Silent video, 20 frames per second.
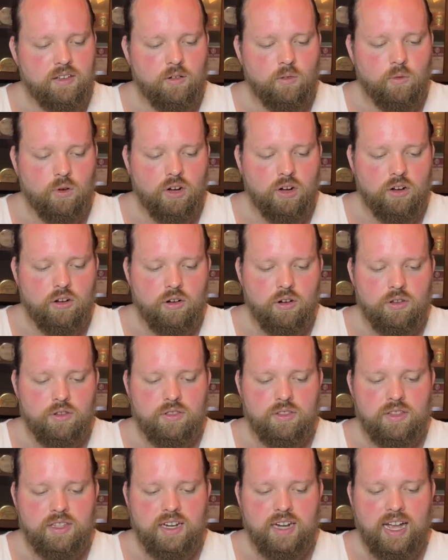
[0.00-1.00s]
What on
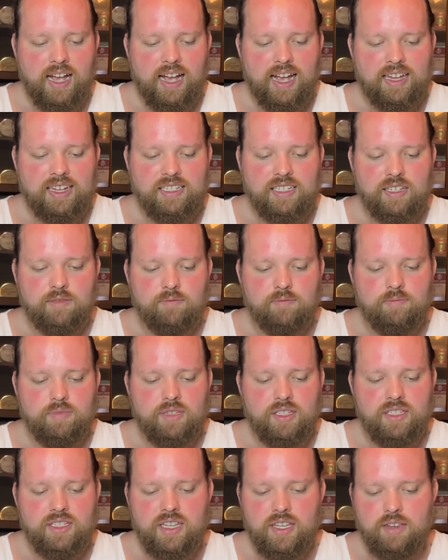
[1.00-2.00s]
earth did I ask him
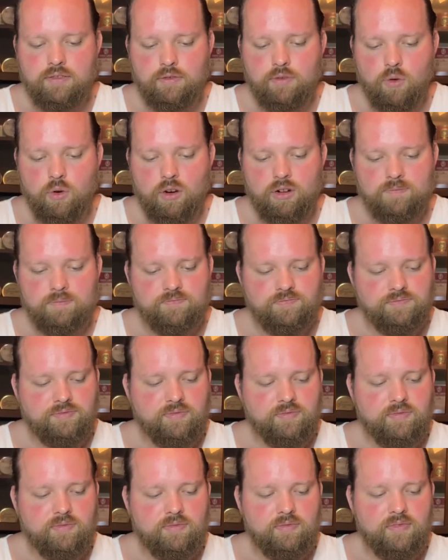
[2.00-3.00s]
to tea for?
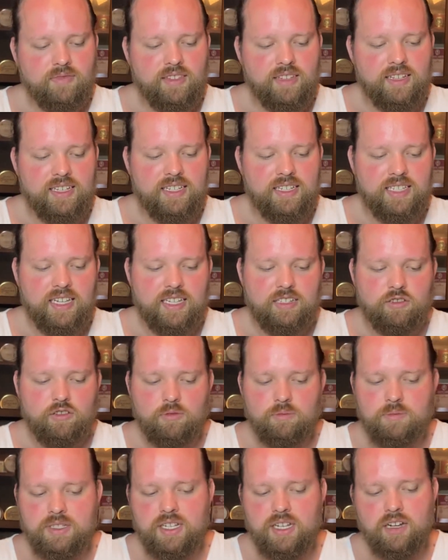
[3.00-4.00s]
He said to
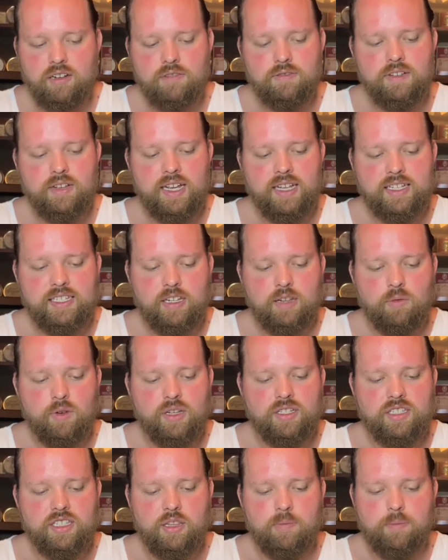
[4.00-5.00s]
himself as he
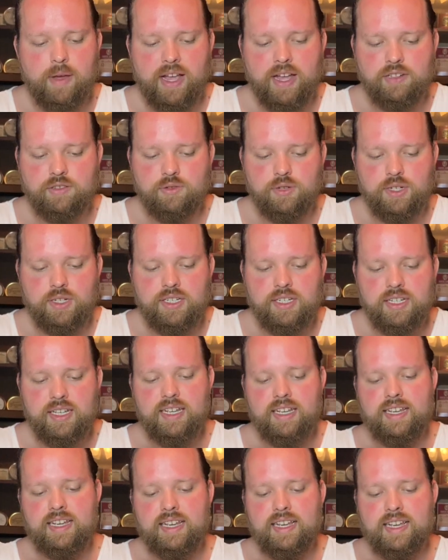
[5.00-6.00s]
went to the pantry.
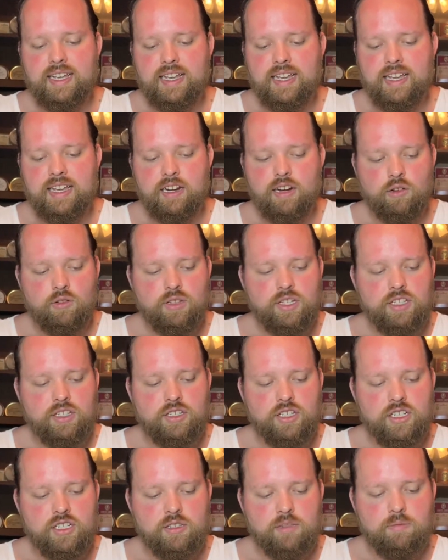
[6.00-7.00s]
He had only
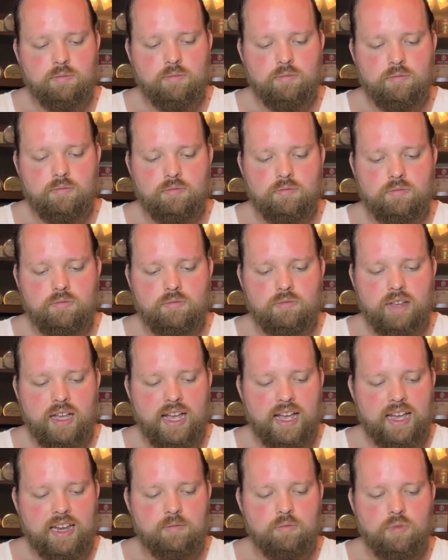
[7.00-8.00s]
just
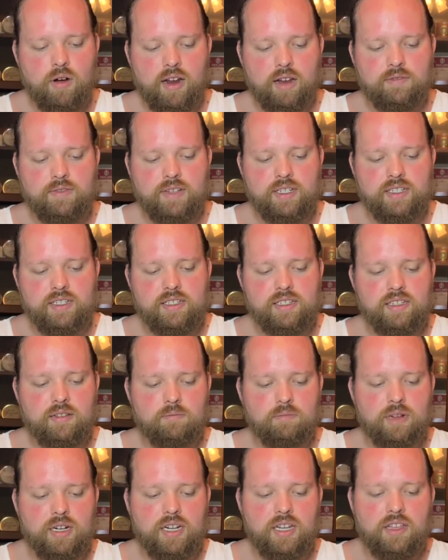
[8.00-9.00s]
had breakfast,
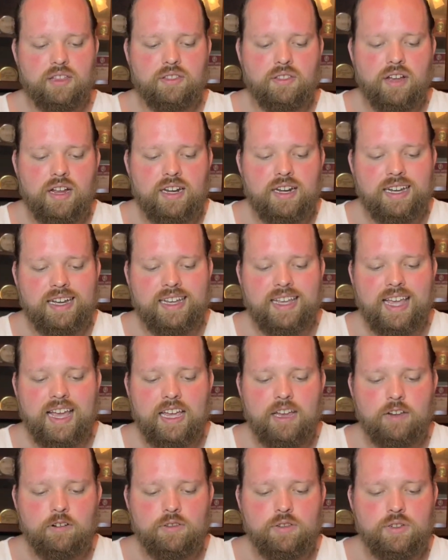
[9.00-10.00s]
but he thought a
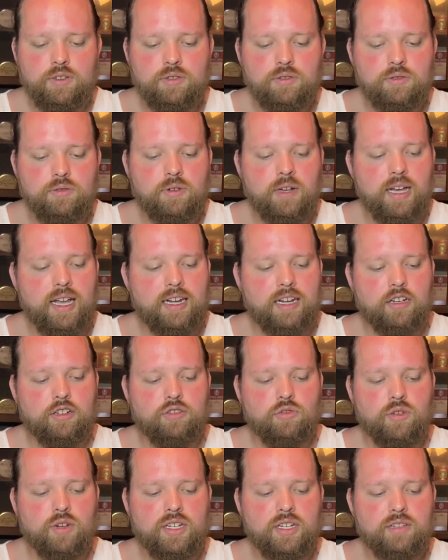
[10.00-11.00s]
cake or two and a
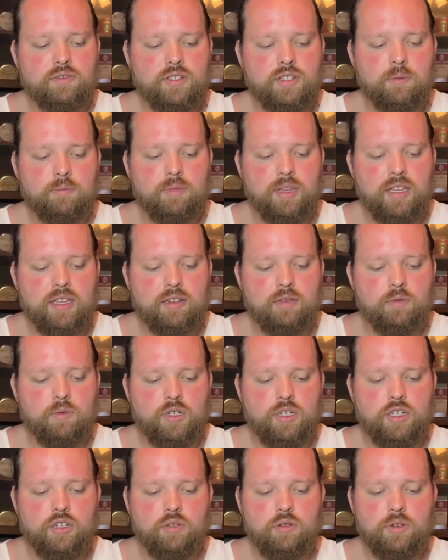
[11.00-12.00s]
drink of something
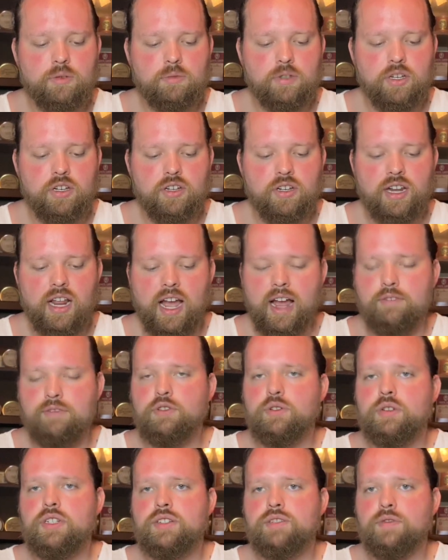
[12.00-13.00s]
would do him good
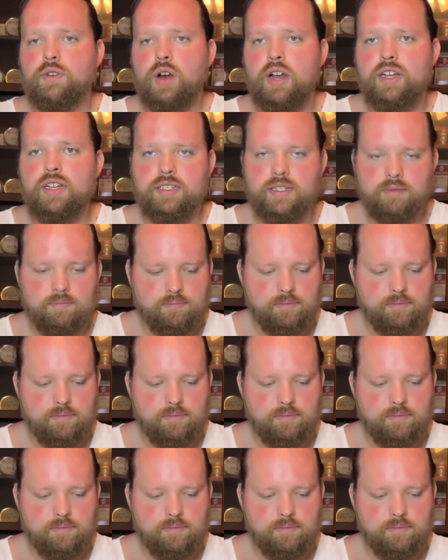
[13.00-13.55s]
after his fright.